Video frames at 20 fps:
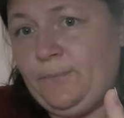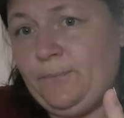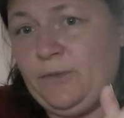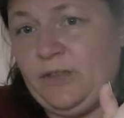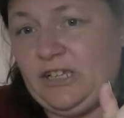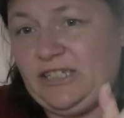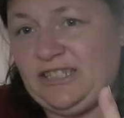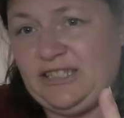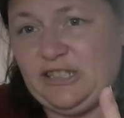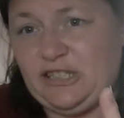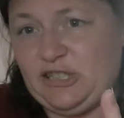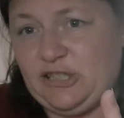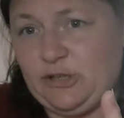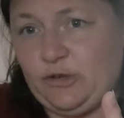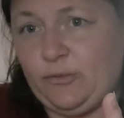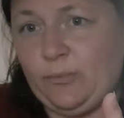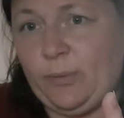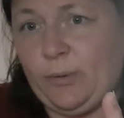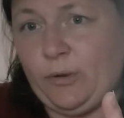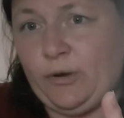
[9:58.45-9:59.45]
next to this
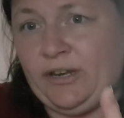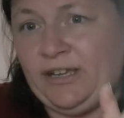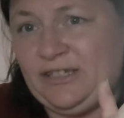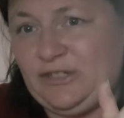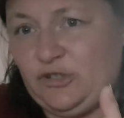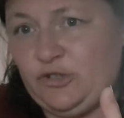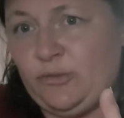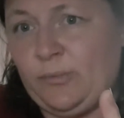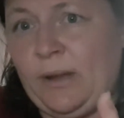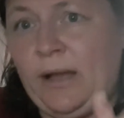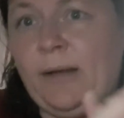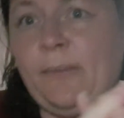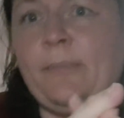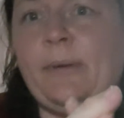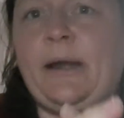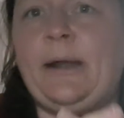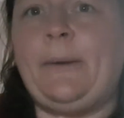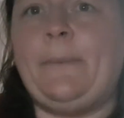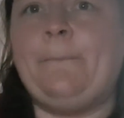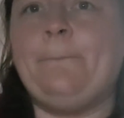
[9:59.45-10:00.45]
little boy, next to Martin
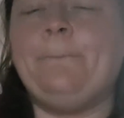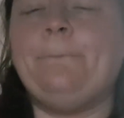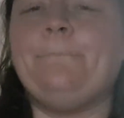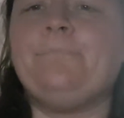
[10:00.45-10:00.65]
Brown.